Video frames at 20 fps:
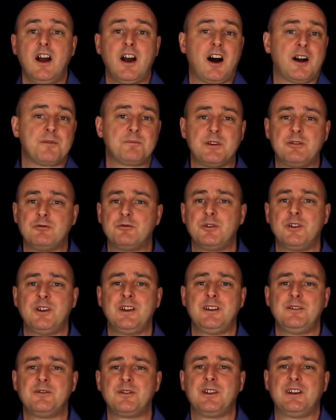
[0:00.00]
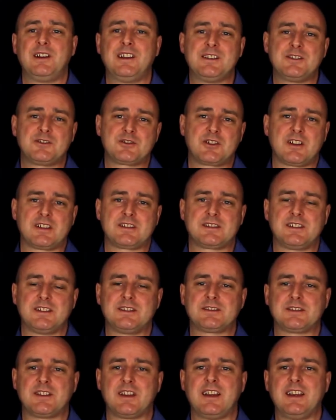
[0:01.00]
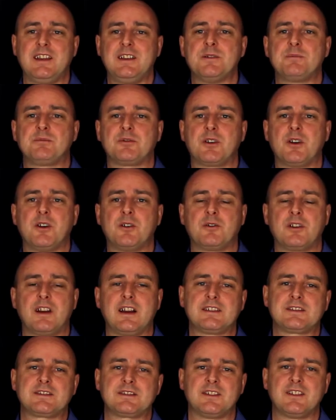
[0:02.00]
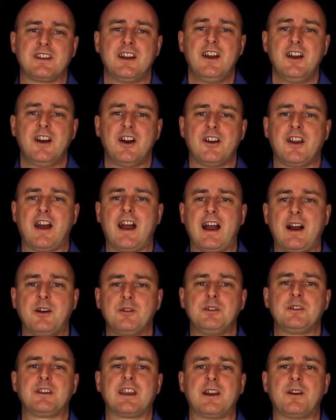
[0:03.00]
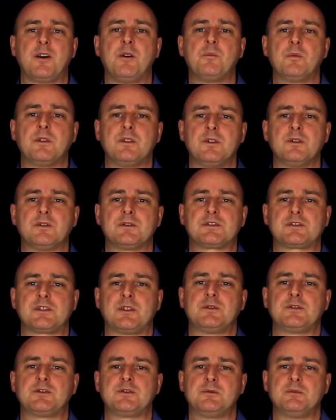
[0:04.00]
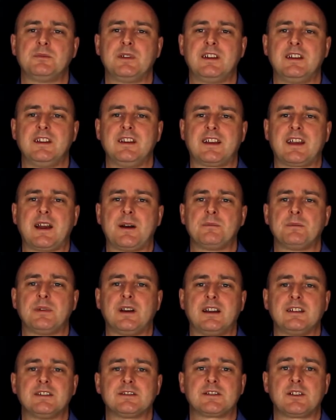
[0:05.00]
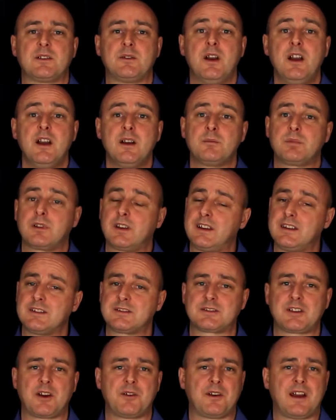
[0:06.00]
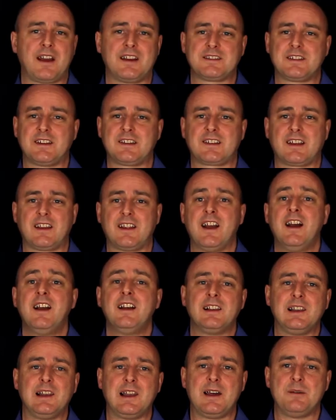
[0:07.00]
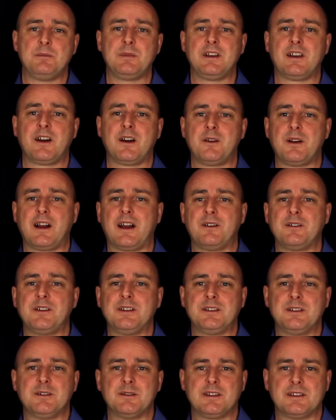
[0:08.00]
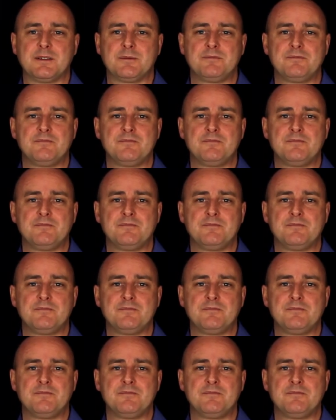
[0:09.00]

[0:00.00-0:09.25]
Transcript: I'd be really interested to hear your progress and how you get on with your social media campaign. So please don't hesitate, let me know how you're doing.